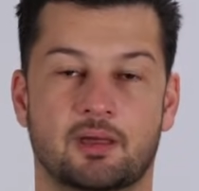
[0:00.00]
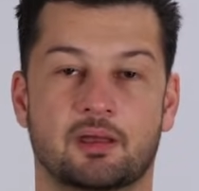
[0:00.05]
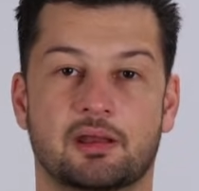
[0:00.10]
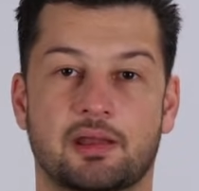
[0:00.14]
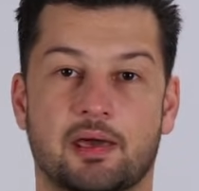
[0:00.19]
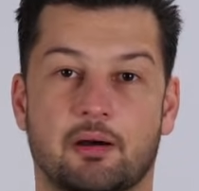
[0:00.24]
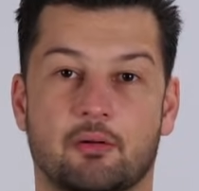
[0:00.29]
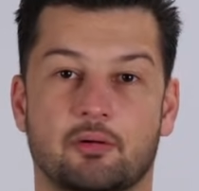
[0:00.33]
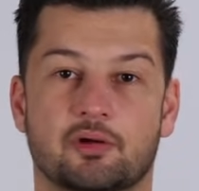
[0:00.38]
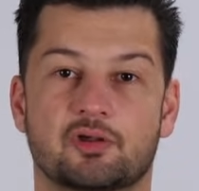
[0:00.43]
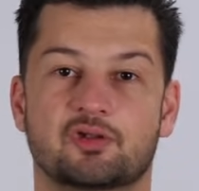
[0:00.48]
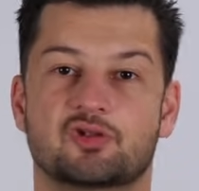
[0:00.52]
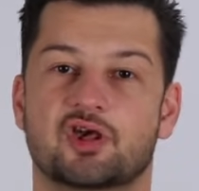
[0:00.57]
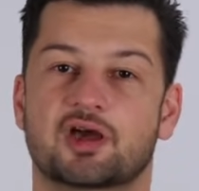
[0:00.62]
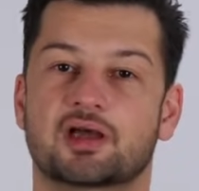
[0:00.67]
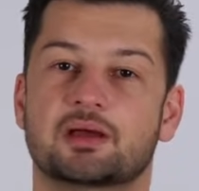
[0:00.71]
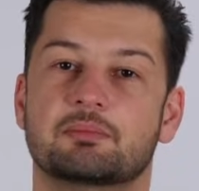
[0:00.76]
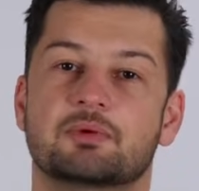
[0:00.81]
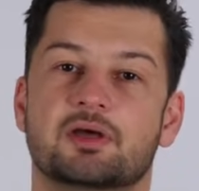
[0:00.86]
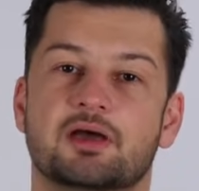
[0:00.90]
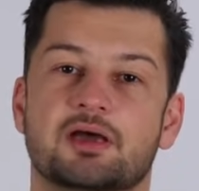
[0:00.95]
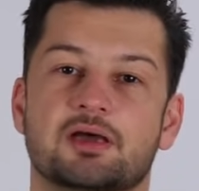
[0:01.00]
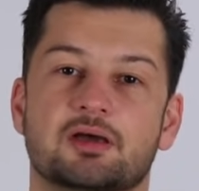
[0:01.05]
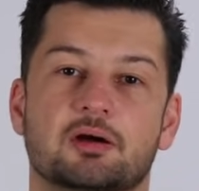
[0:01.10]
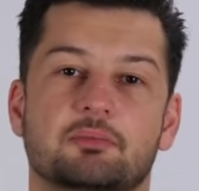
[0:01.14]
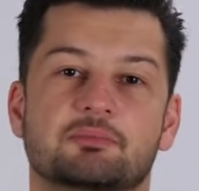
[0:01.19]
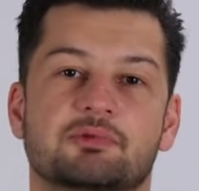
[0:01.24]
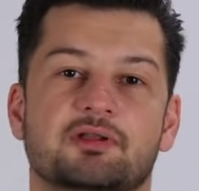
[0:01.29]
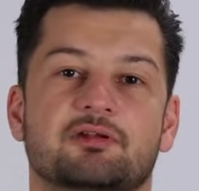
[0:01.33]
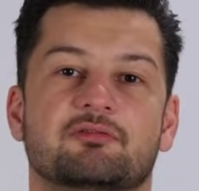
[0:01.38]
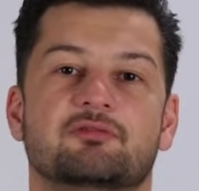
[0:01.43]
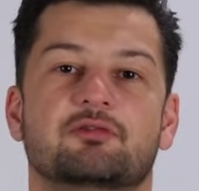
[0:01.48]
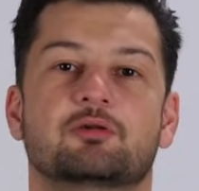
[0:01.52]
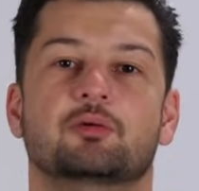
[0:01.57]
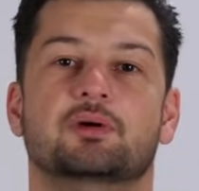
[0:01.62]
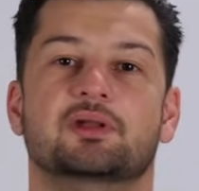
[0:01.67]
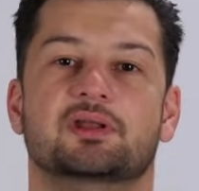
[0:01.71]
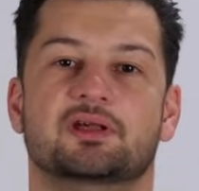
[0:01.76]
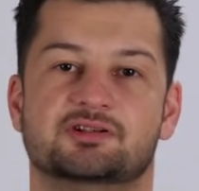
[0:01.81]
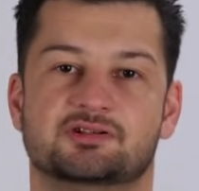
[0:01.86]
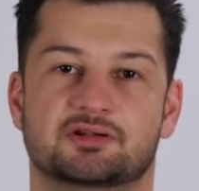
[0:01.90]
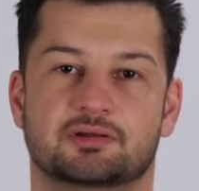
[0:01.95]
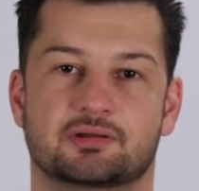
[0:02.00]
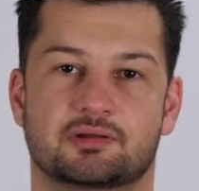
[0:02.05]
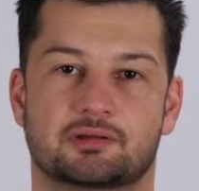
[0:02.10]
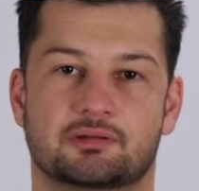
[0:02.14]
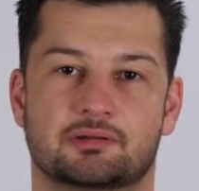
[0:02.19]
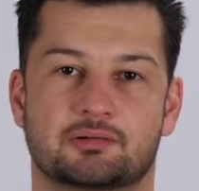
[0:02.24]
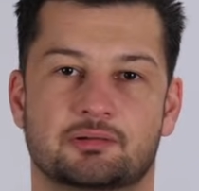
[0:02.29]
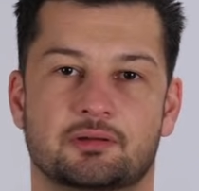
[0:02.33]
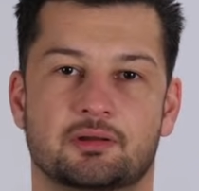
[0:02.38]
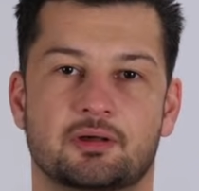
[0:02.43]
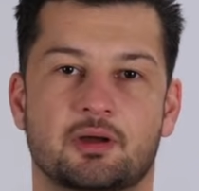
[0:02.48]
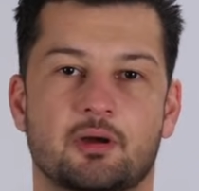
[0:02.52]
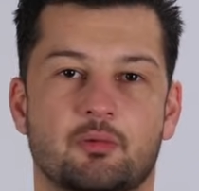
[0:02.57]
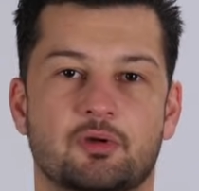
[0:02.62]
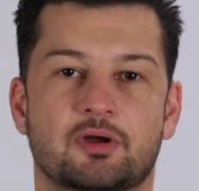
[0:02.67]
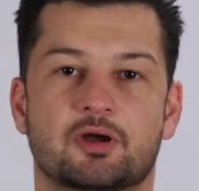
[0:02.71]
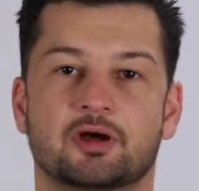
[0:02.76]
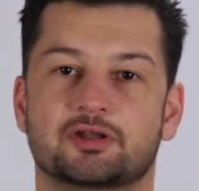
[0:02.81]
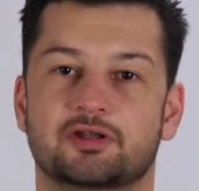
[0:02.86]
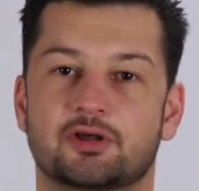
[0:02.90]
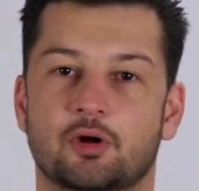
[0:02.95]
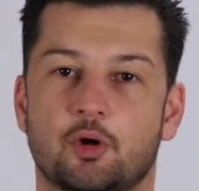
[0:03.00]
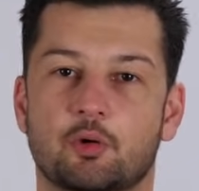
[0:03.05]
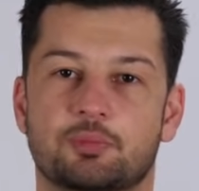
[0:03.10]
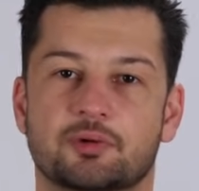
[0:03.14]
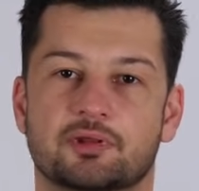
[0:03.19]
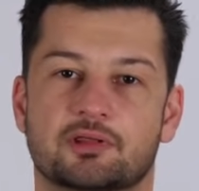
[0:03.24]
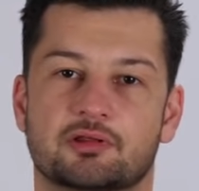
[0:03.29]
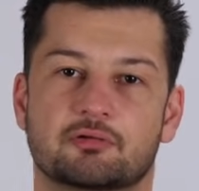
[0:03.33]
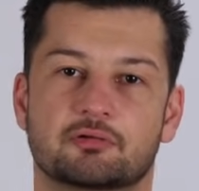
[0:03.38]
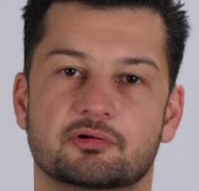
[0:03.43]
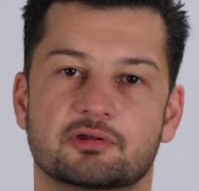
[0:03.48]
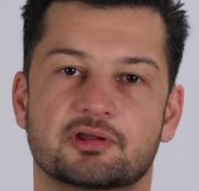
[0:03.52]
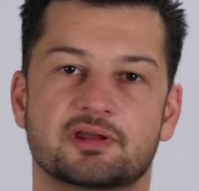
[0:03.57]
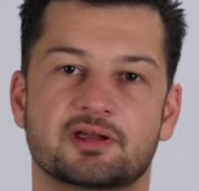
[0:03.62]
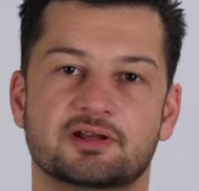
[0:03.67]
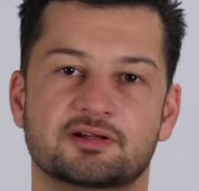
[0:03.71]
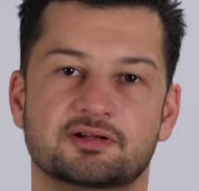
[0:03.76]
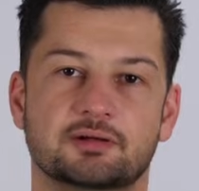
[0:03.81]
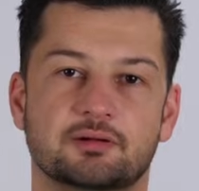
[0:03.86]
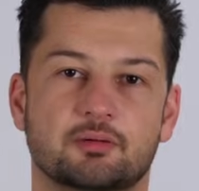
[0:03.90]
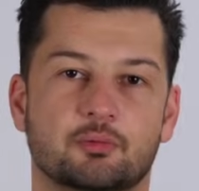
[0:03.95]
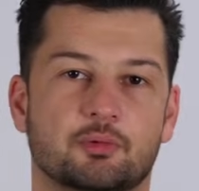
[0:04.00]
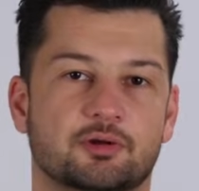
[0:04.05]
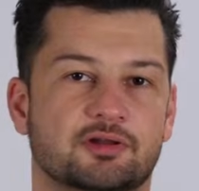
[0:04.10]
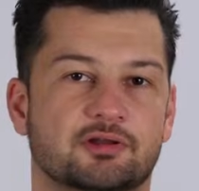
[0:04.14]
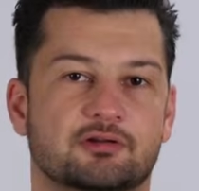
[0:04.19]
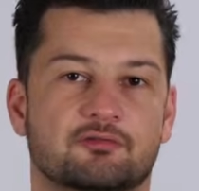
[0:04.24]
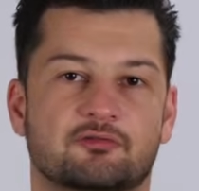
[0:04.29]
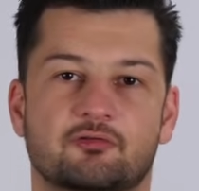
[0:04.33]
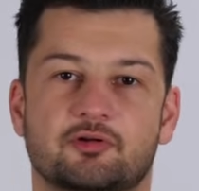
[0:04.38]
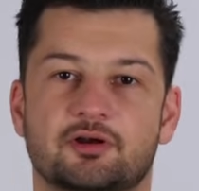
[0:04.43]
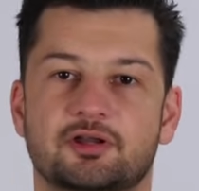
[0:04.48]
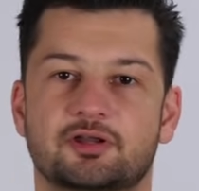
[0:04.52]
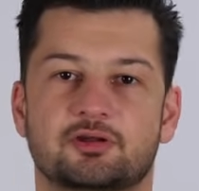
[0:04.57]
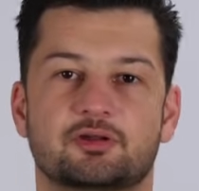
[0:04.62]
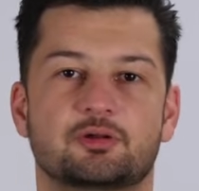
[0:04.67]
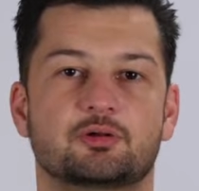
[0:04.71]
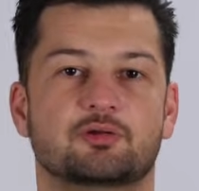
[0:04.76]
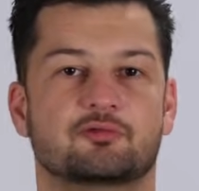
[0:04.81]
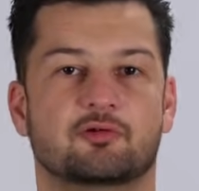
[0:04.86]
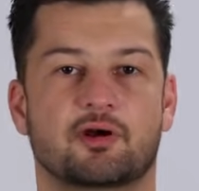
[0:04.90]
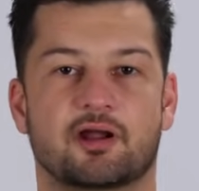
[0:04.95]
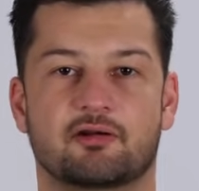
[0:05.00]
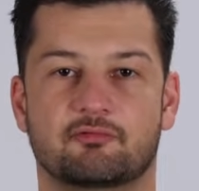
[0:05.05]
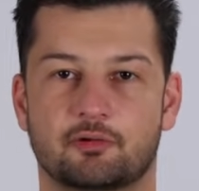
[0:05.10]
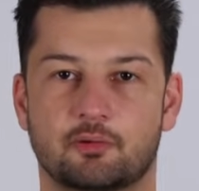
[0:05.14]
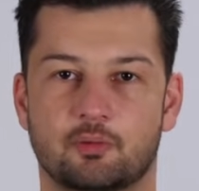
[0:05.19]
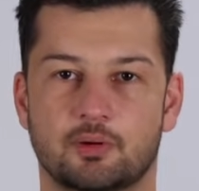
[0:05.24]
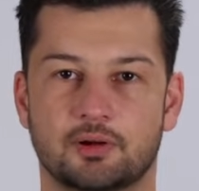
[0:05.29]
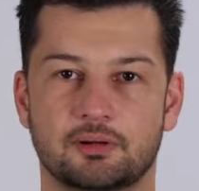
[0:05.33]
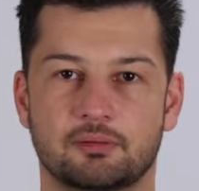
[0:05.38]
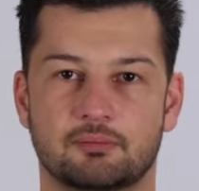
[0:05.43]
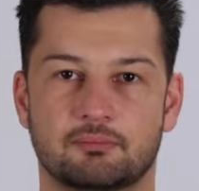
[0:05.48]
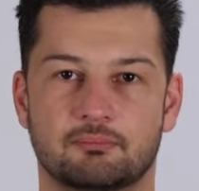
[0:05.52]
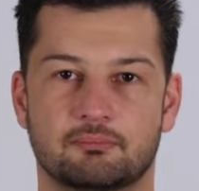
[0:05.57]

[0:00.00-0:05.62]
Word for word: Now, CheckMK comes in a few editions. We got the open source edition, which is free to use for everyone.